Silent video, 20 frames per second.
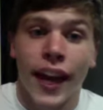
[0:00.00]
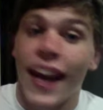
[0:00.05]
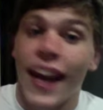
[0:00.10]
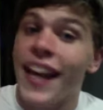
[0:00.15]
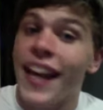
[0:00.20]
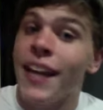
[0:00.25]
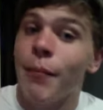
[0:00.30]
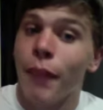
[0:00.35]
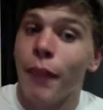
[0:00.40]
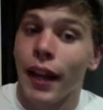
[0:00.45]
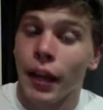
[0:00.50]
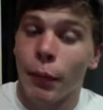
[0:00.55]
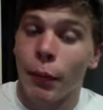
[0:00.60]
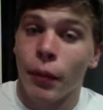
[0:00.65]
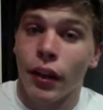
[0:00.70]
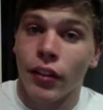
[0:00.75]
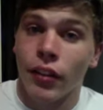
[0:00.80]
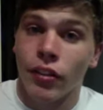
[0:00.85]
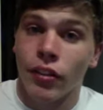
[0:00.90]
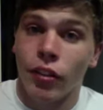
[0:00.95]
8
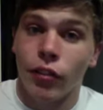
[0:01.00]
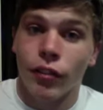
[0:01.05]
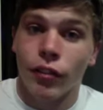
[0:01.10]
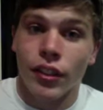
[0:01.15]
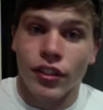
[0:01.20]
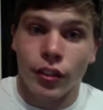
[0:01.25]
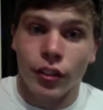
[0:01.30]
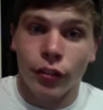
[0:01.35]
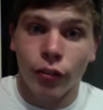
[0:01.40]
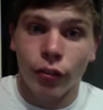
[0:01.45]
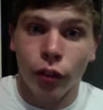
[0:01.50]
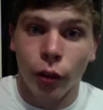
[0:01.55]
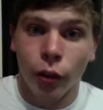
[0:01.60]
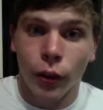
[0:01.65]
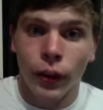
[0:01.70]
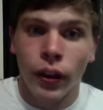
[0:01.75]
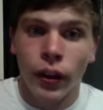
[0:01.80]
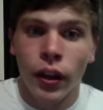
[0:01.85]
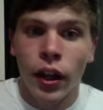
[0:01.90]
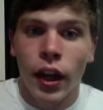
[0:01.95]
megapixel facing
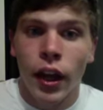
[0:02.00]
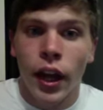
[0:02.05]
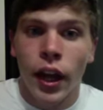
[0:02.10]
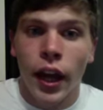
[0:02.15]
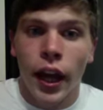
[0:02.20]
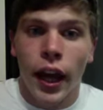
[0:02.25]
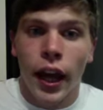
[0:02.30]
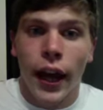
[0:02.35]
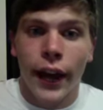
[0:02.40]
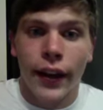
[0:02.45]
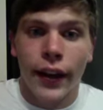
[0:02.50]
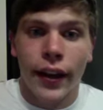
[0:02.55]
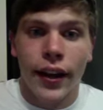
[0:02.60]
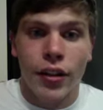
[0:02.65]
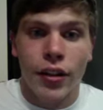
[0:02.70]
forward, and it has a